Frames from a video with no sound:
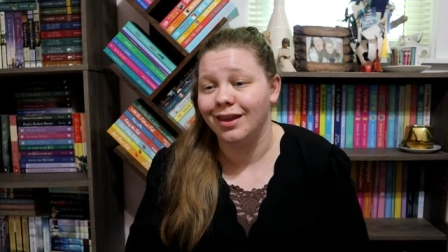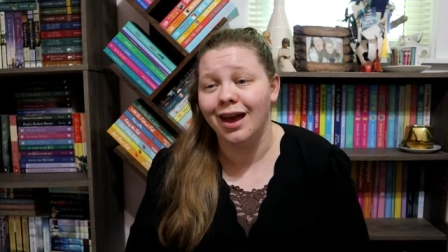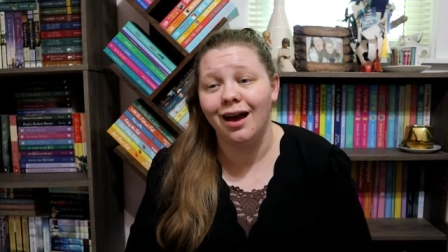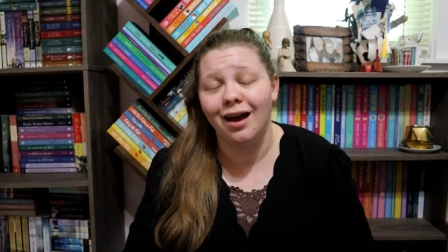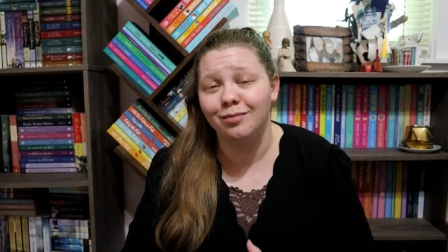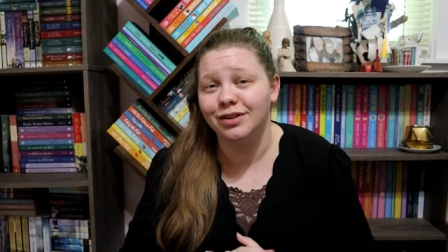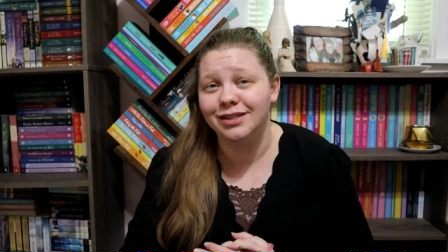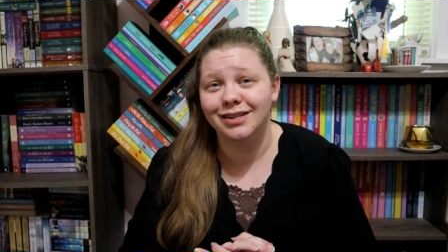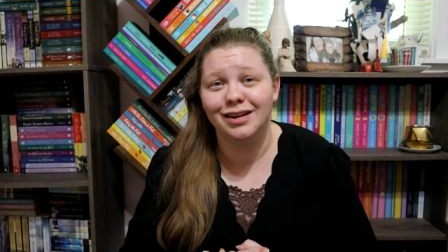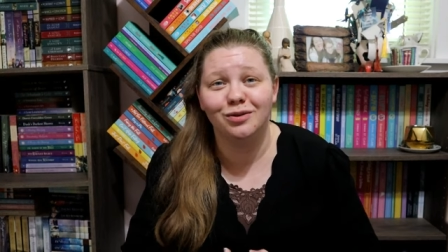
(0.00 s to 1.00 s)
yeah, I'm
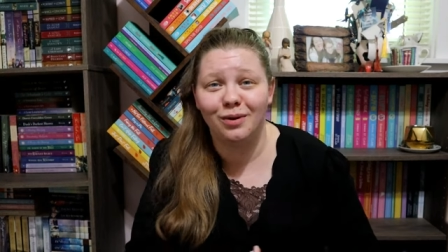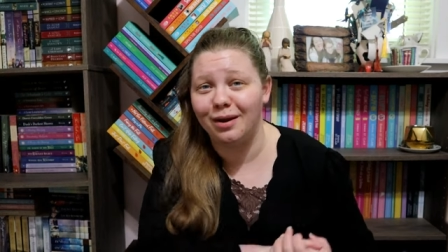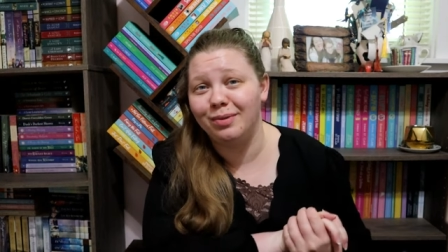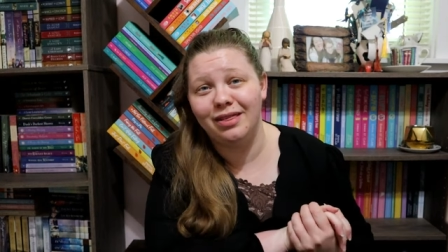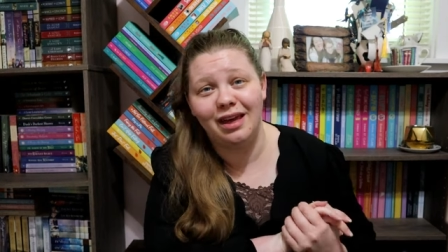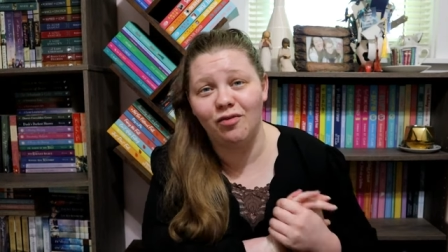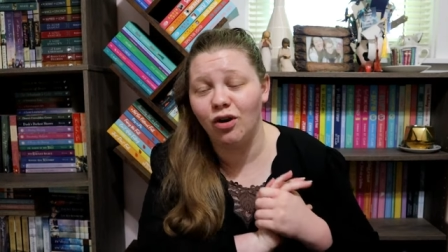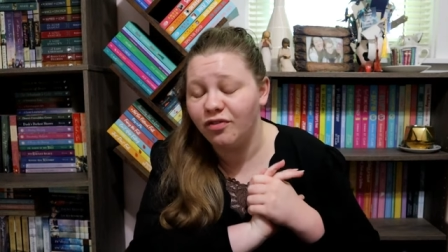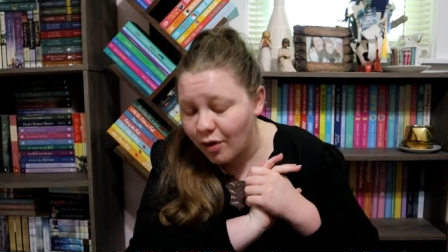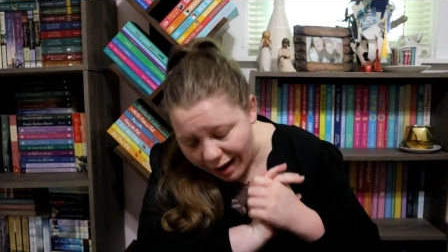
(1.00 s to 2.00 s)
just incredibly
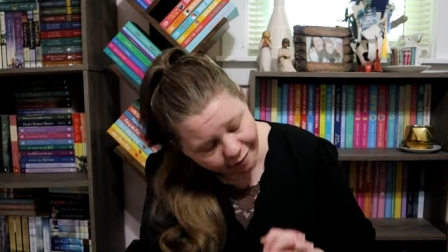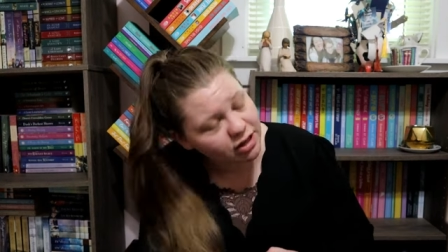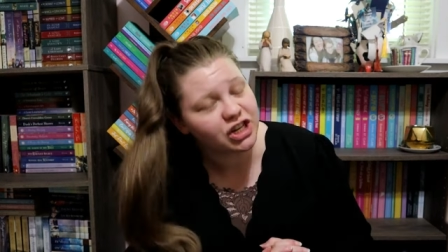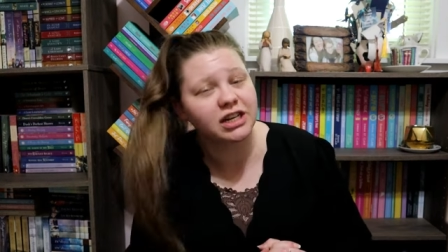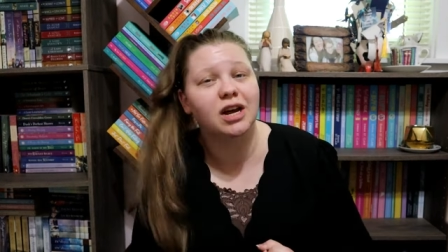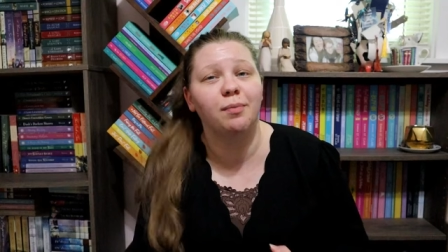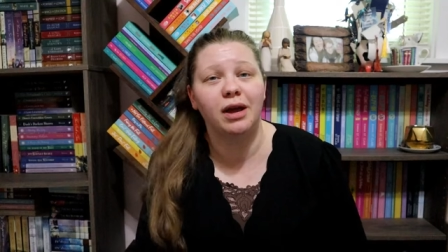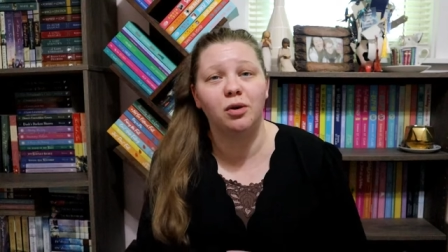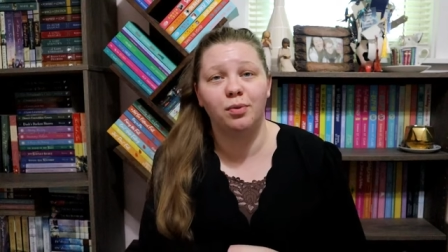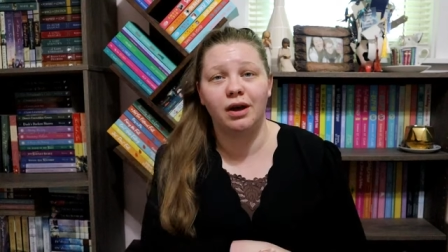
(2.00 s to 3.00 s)
thankful. If you haven't checked out
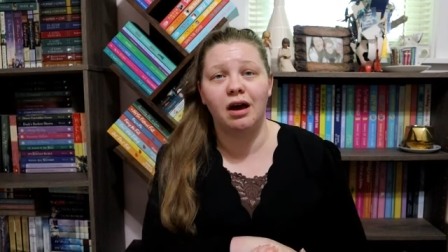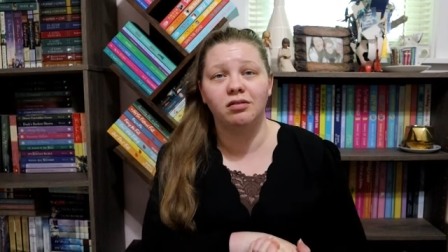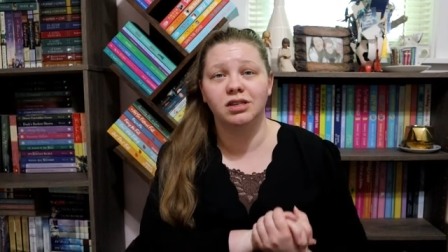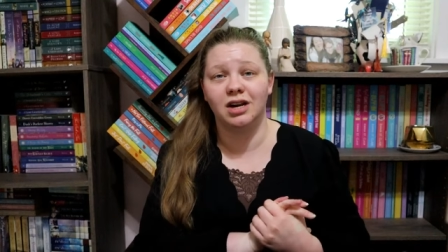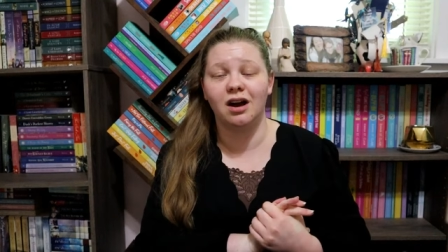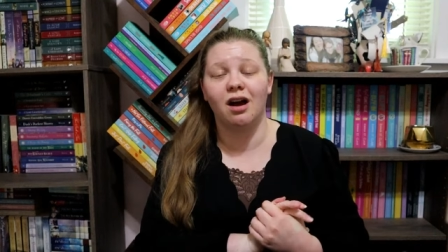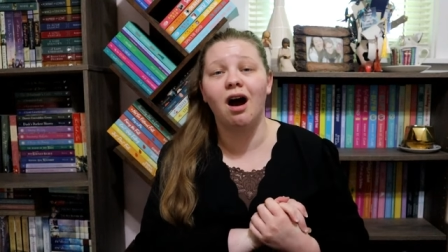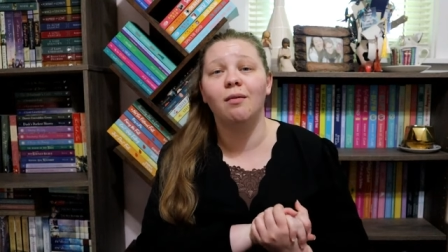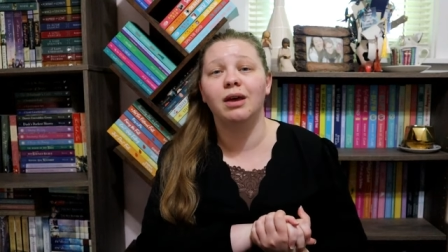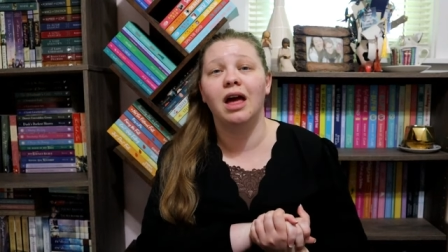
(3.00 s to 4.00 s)

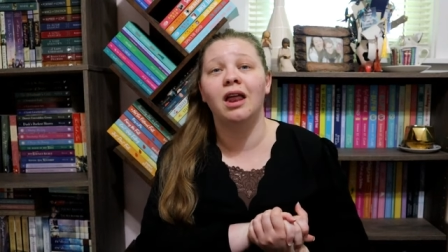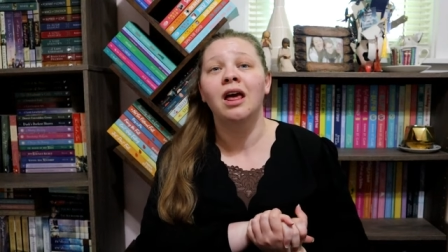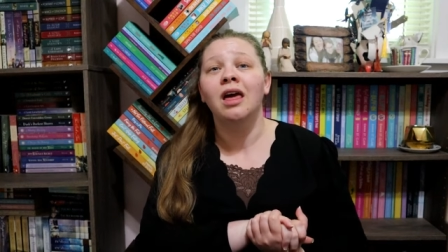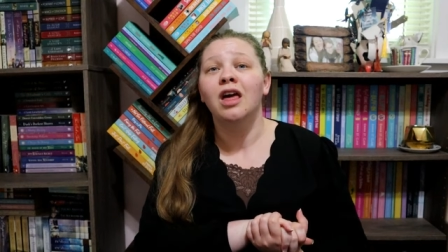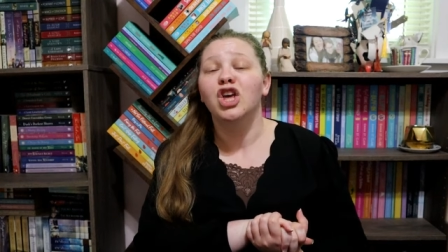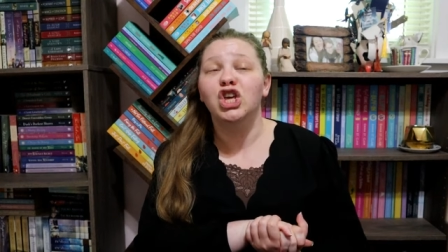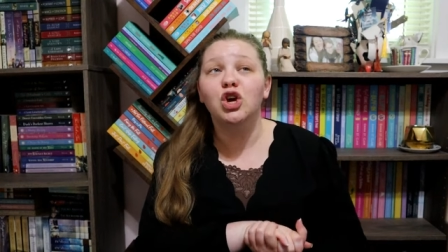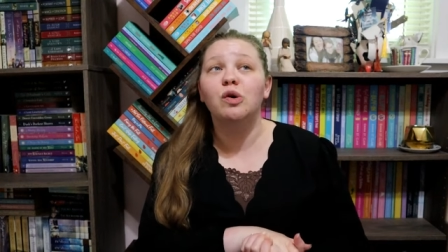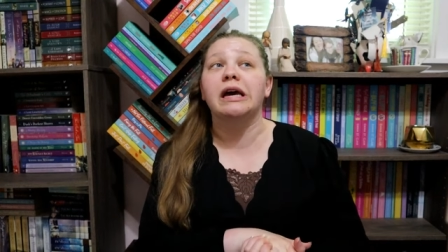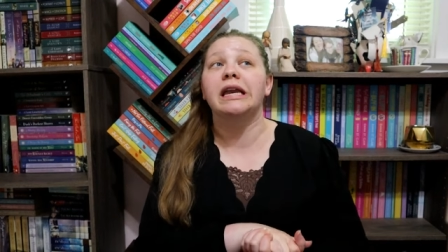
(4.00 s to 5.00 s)
bakerbookhouse.com yet,
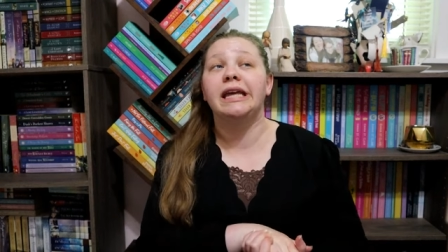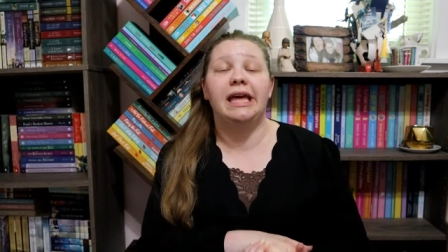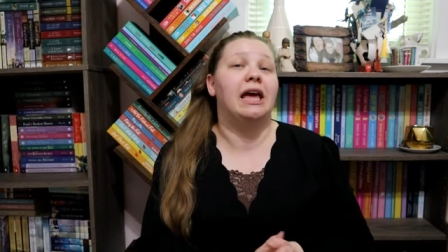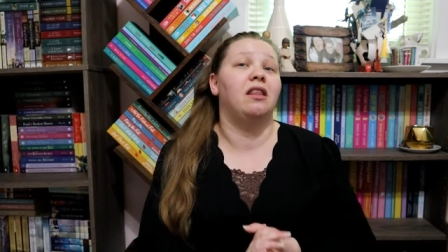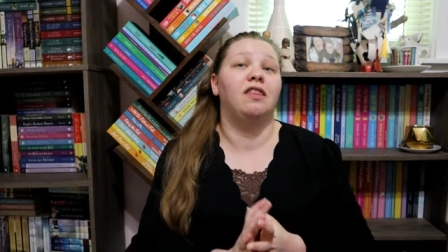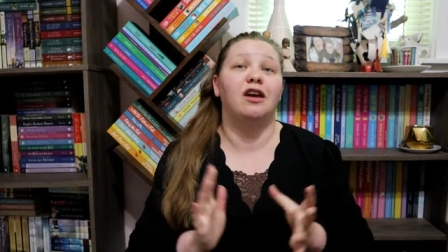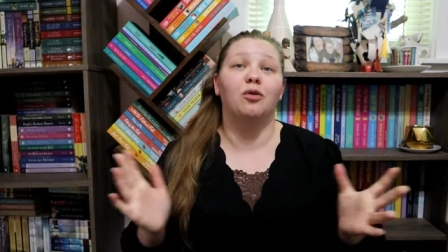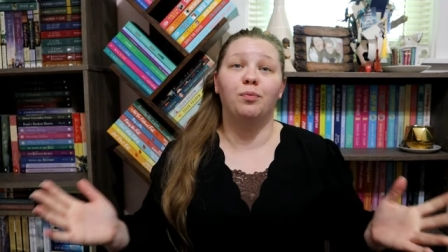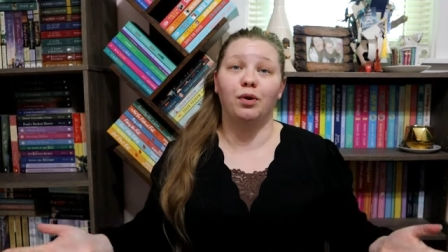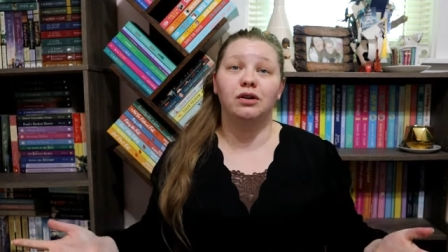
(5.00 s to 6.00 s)
you can get
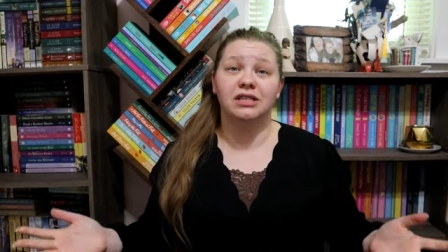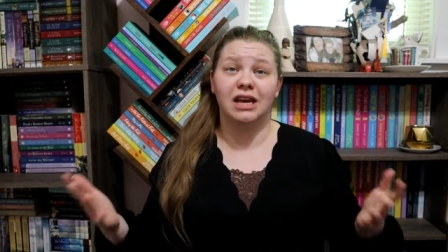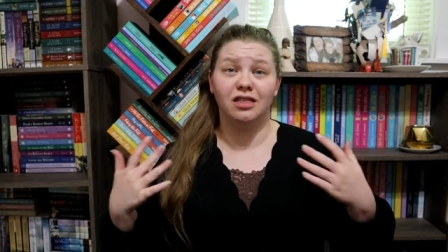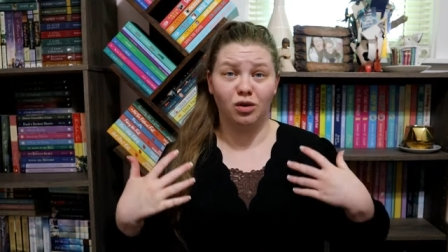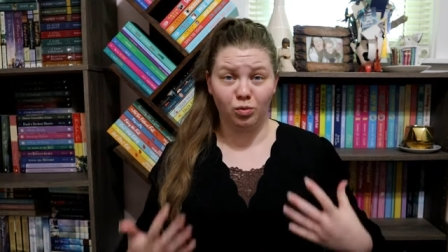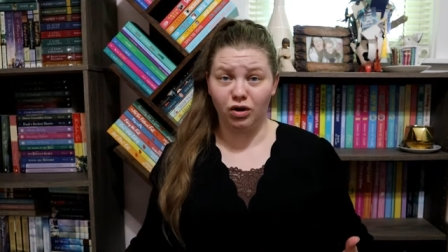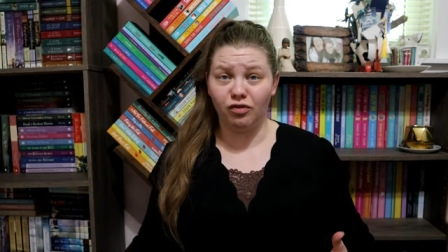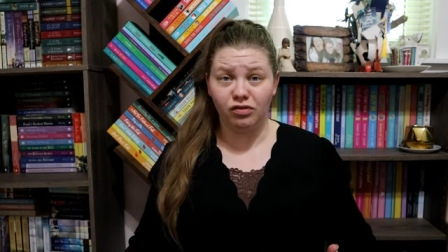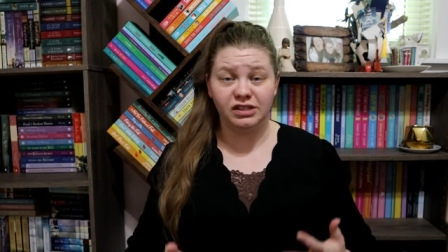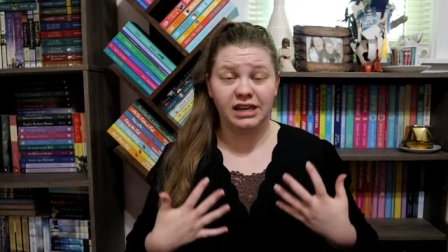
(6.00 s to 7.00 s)
their books and their
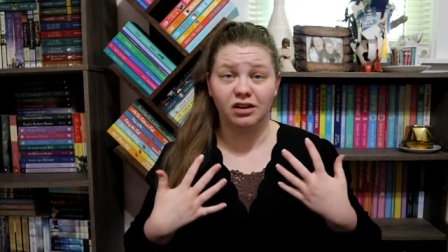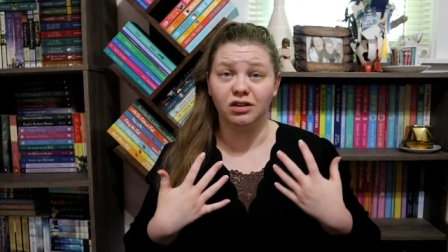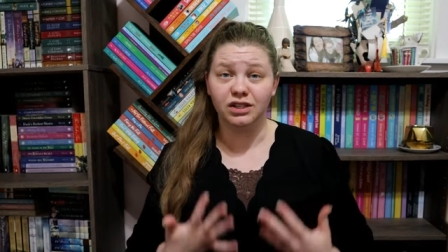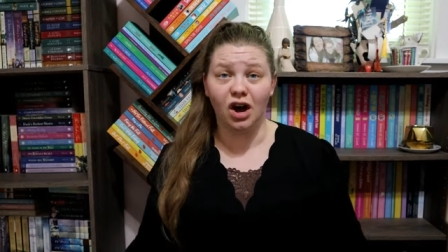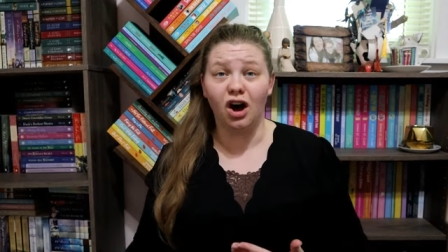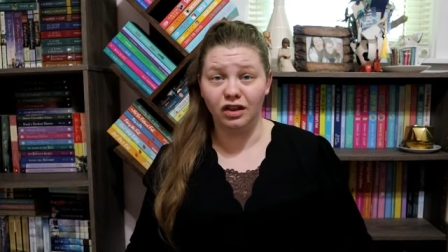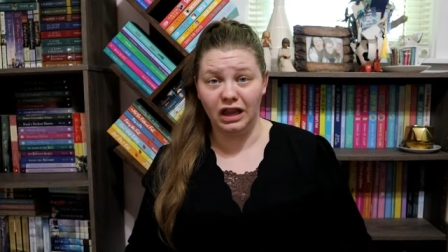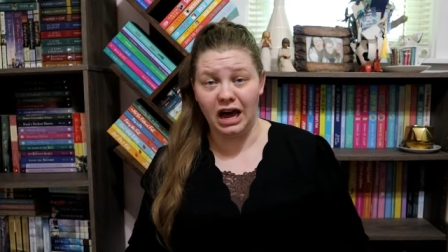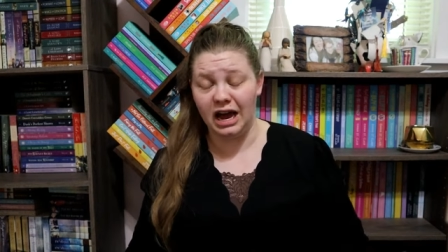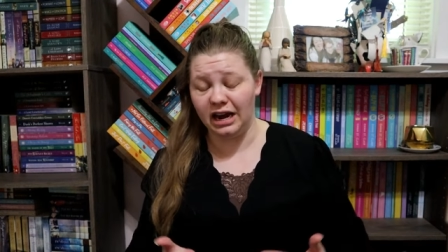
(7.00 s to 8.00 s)
wonderful sales
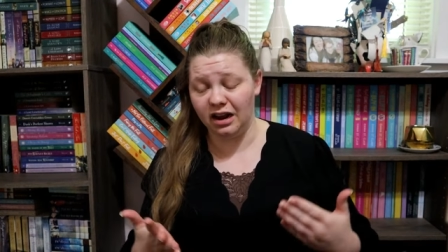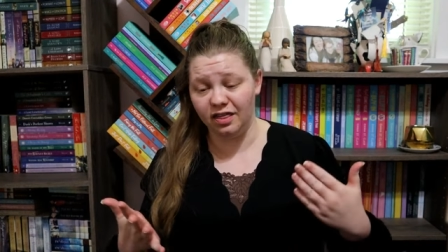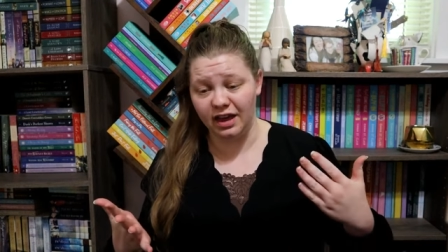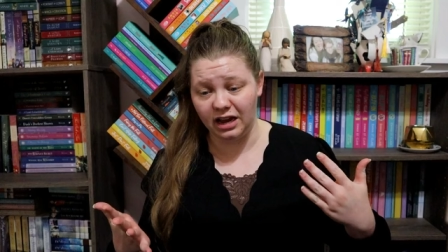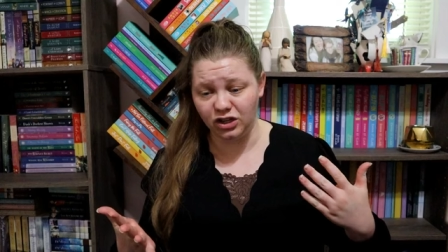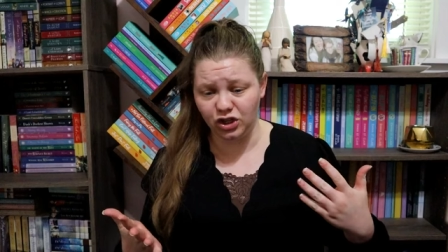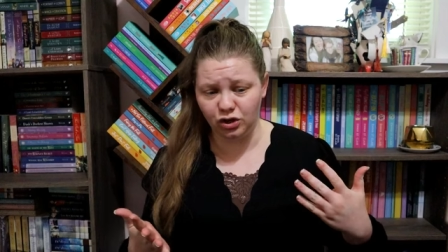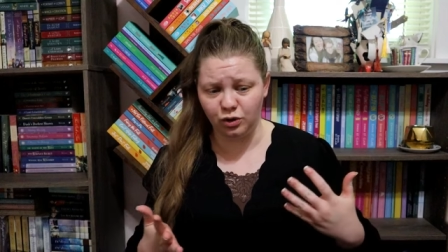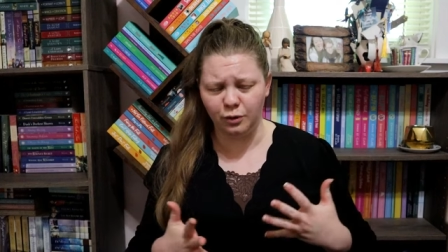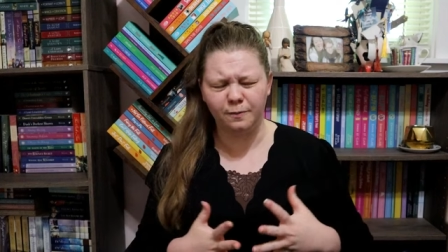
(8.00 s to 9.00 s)
online. They
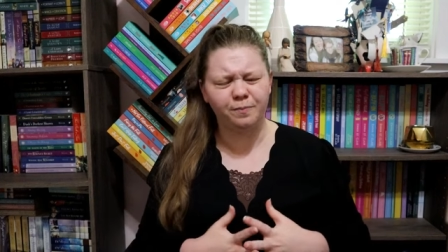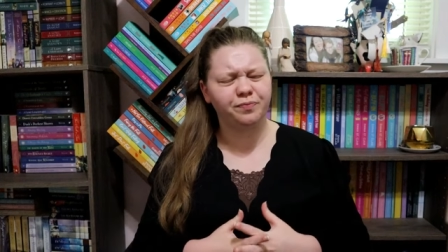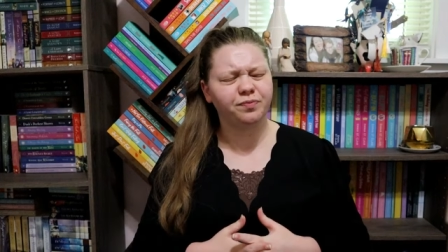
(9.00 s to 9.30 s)
do,